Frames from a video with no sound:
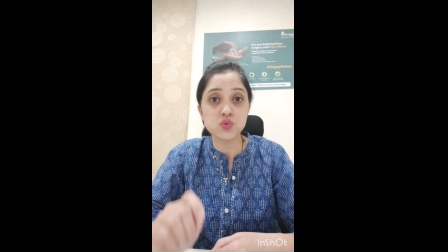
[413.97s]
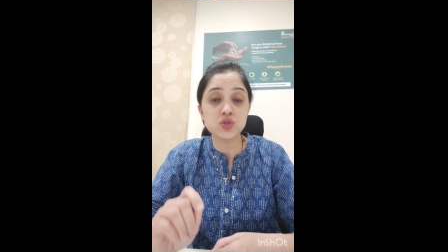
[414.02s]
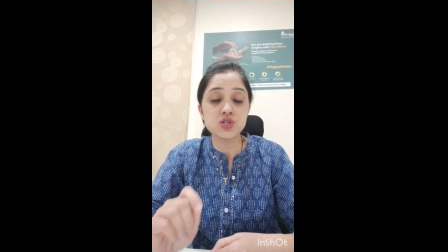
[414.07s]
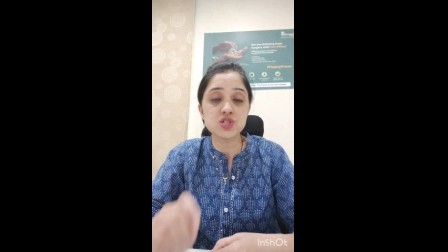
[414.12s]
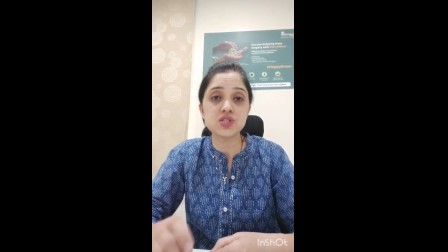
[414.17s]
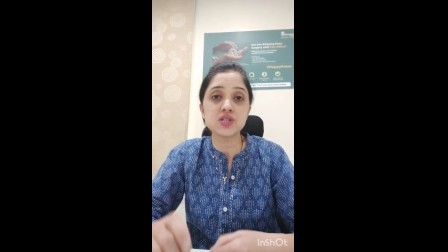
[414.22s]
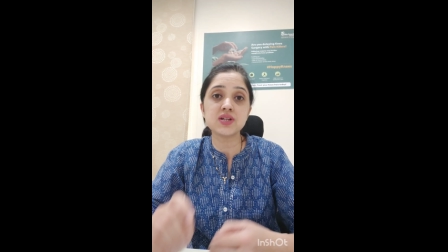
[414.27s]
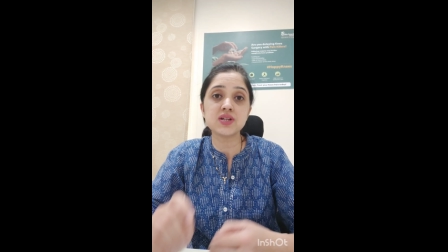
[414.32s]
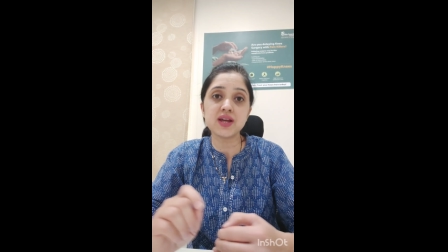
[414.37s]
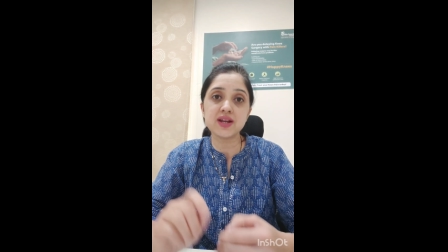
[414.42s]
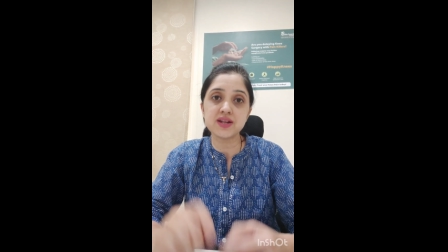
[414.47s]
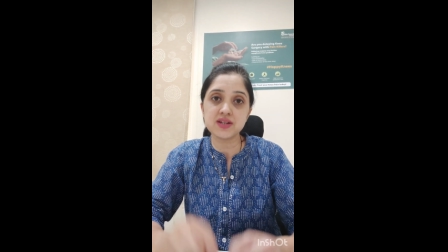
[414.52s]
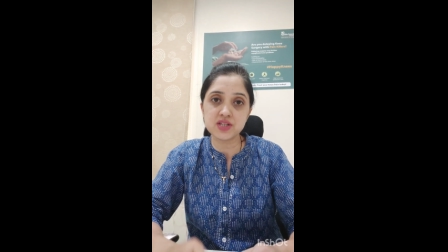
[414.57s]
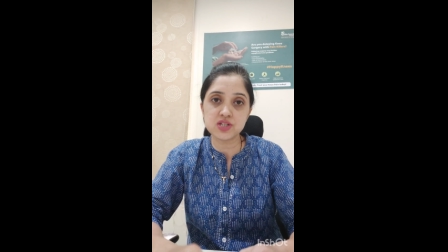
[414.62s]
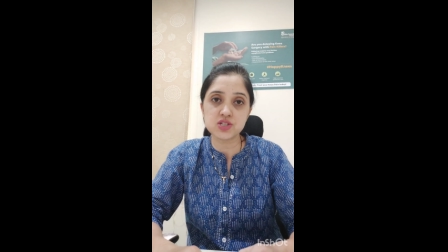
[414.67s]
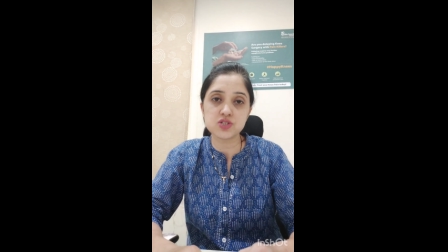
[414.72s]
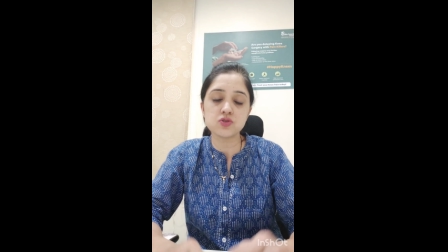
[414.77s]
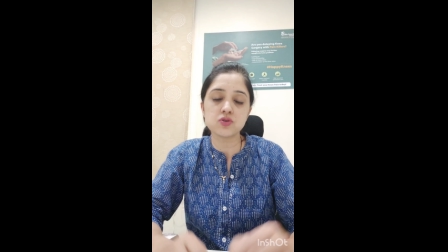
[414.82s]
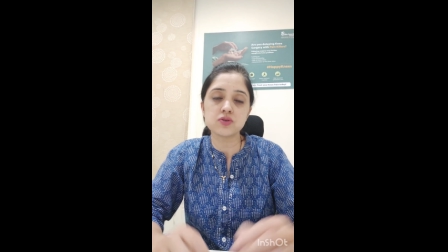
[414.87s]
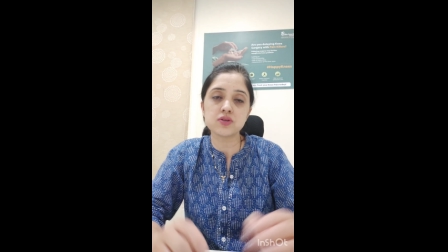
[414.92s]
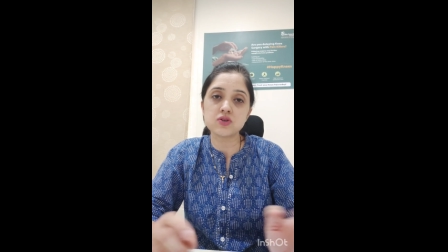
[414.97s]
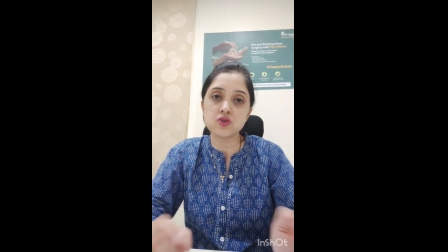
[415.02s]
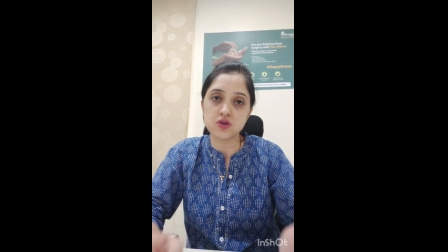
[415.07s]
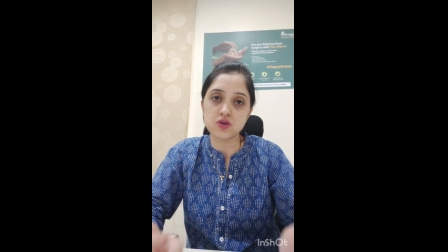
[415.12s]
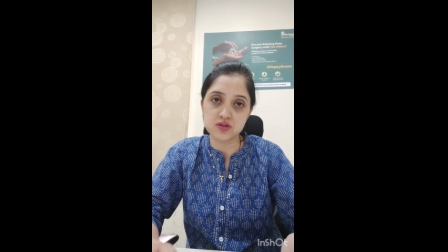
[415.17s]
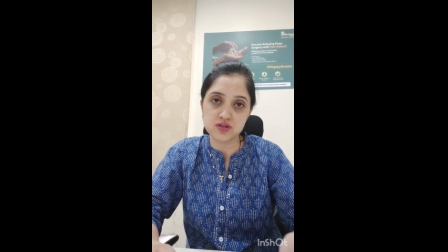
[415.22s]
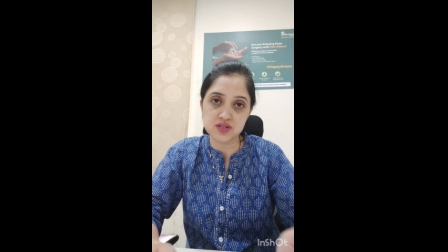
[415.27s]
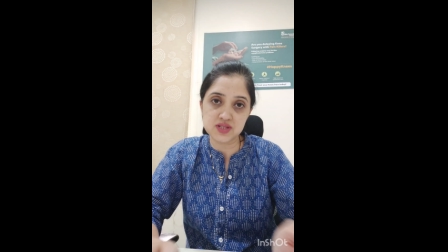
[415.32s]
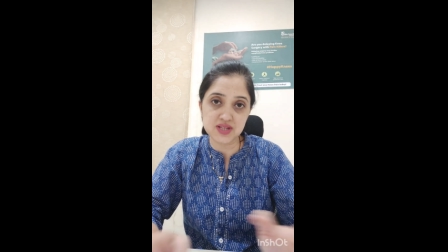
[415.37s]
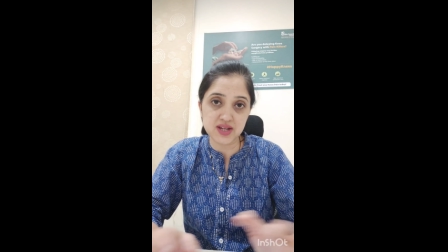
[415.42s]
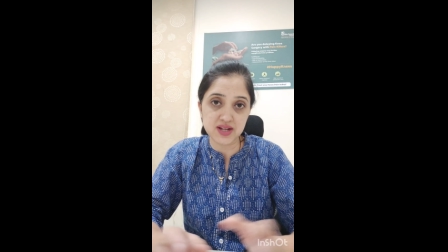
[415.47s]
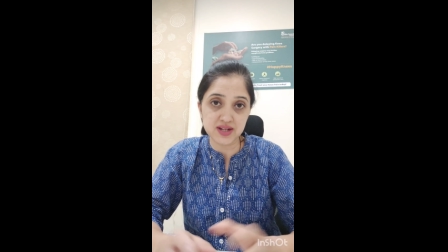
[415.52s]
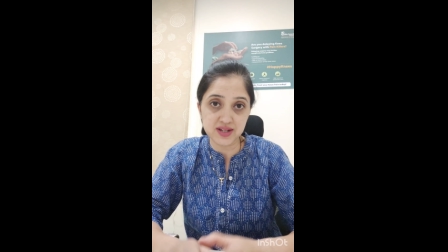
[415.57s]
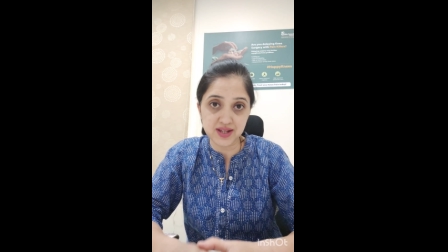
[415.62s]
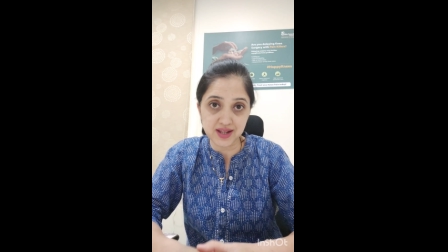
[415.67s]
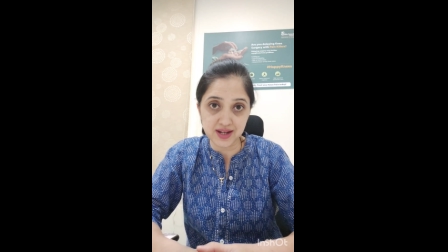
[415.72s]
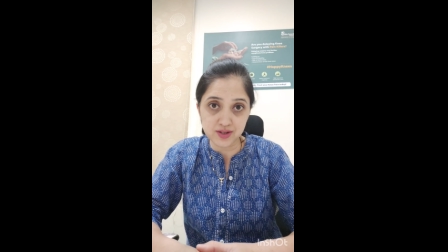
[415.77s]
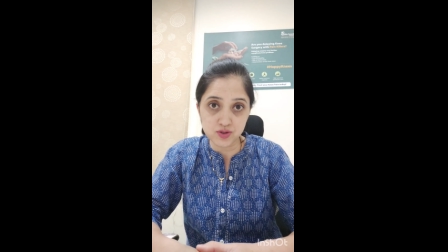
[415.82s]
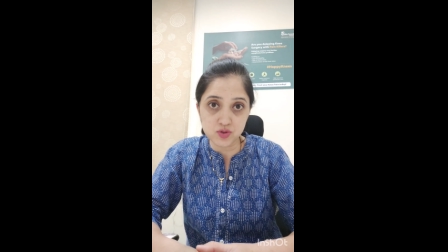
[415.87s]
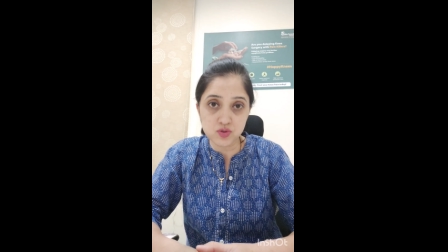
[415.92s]
which the dietitian or the doctors can
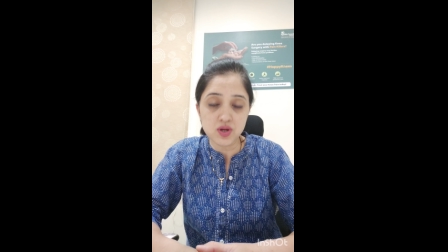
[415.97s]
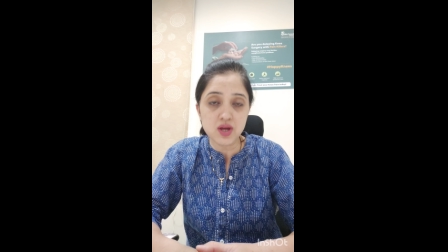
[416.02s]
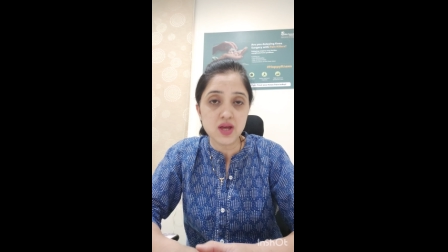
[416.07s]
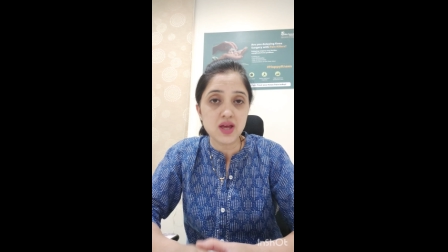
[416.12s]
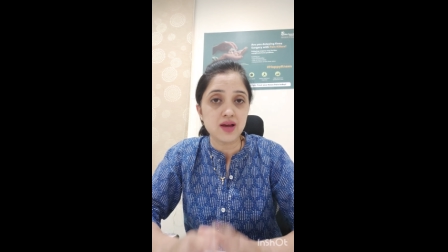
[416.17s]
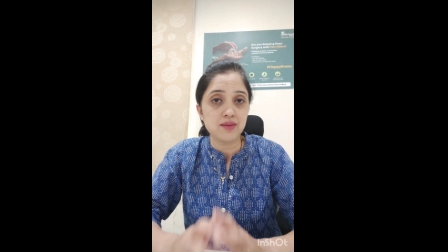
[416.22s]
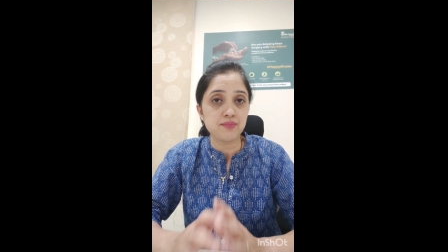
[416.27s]
tell you.